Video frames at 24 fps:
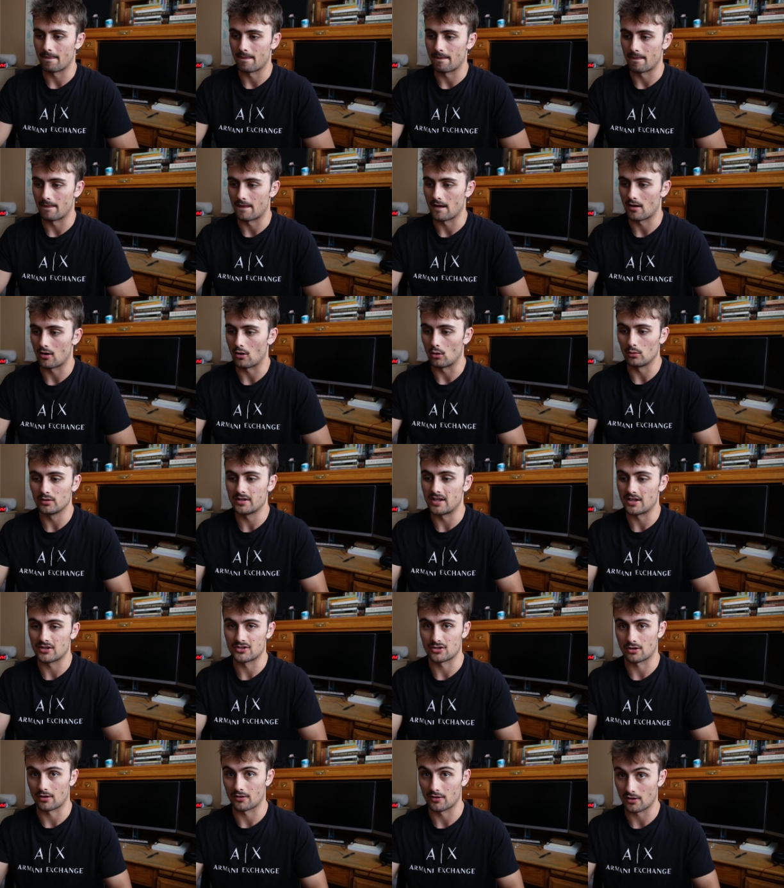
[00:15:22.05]
they're only
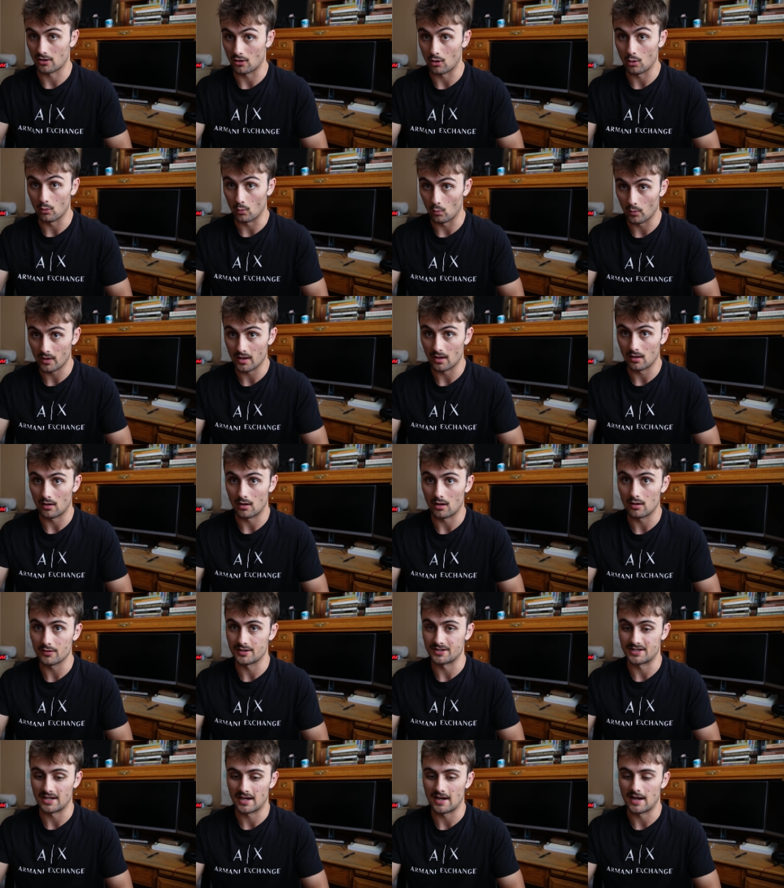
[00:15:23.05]
exerting their own will all
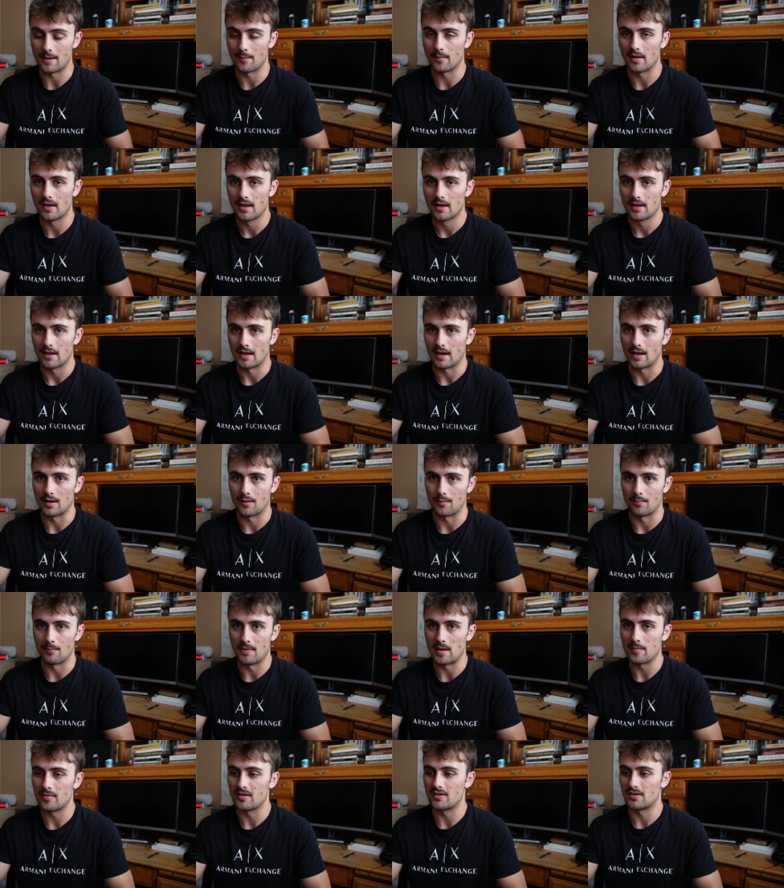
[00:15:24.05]
the time. And
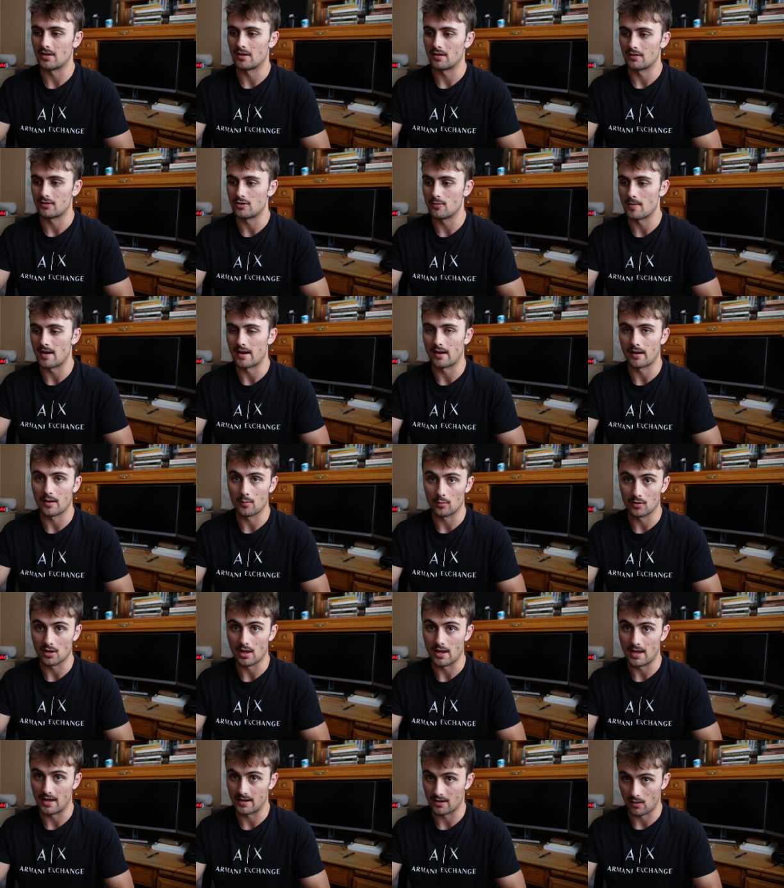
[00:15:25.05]
maybe the humanity will
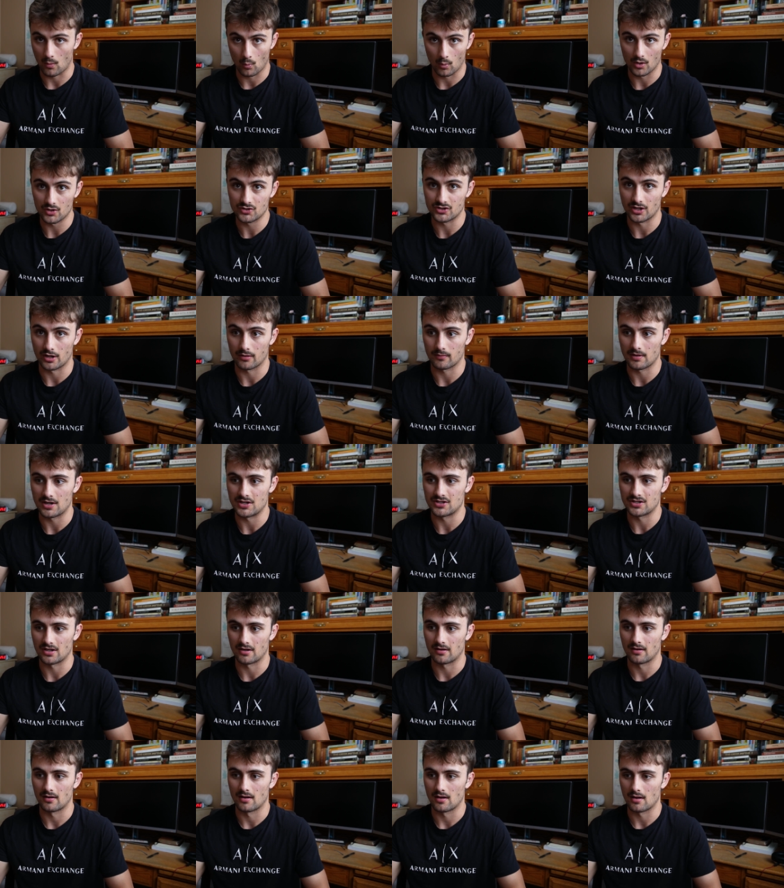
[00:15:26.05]
not end in one
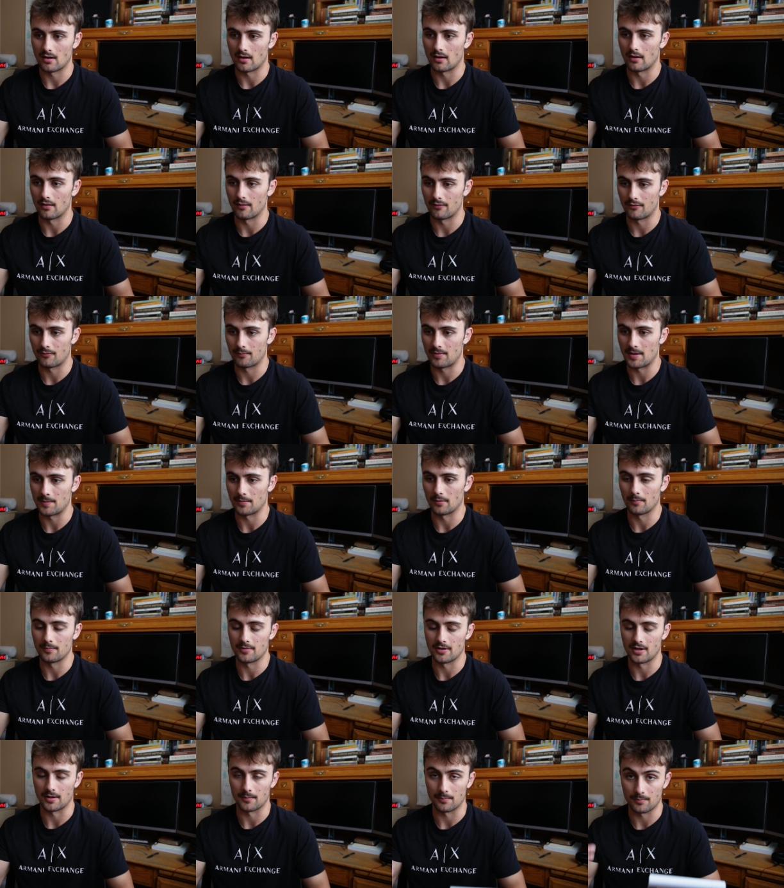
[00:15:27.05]
generation of people
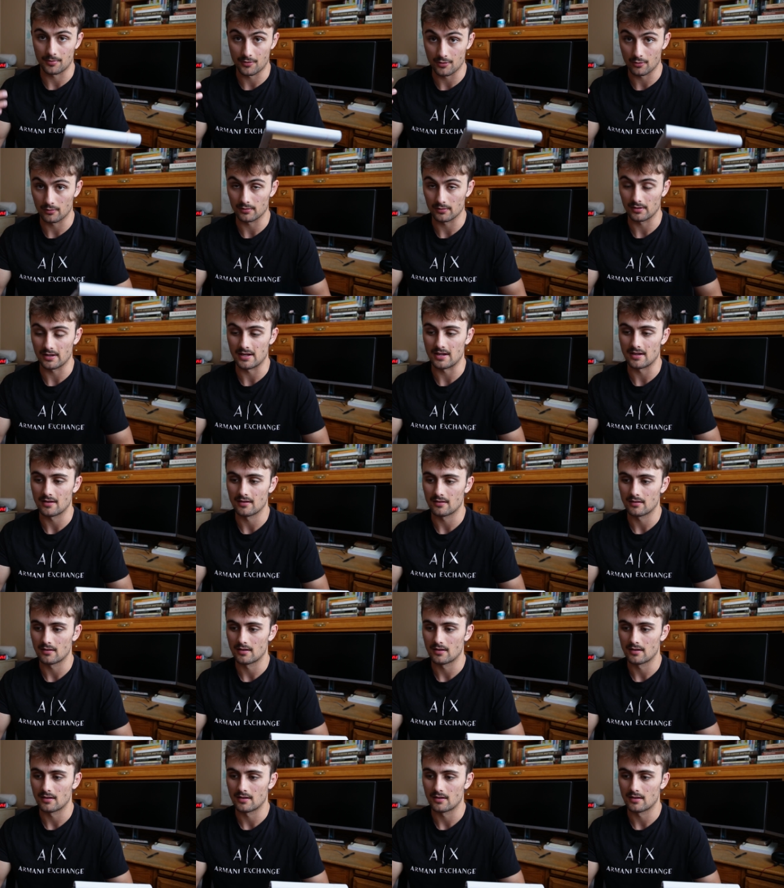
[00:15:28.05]
being purely...